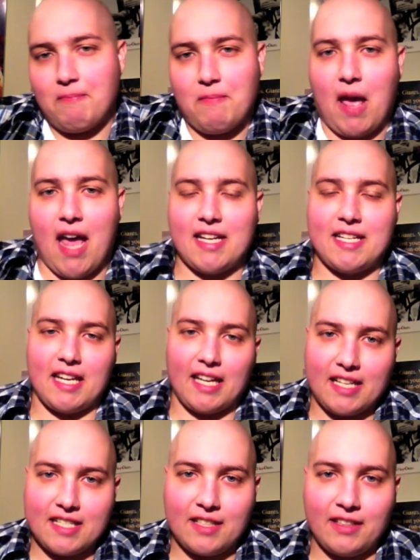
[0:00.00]
had to take
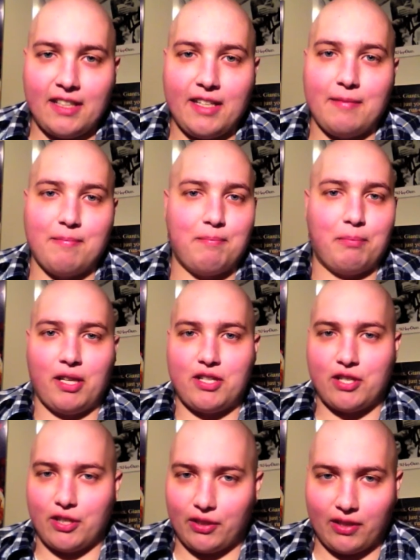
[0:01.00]
insulin, blood
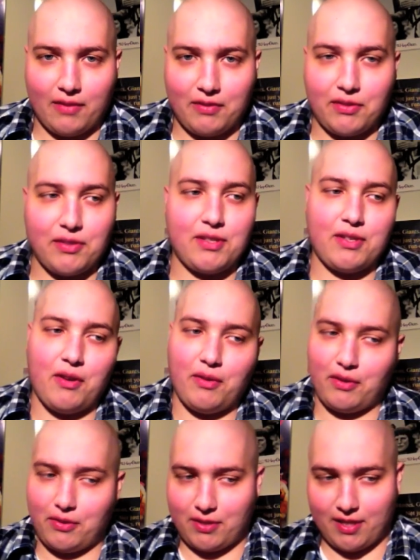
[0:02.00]
sugar levels, all
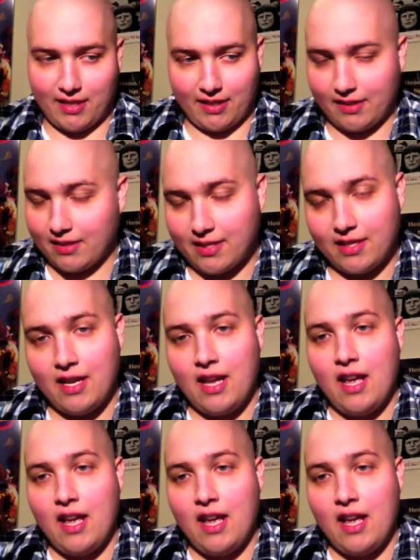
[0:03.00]
those things.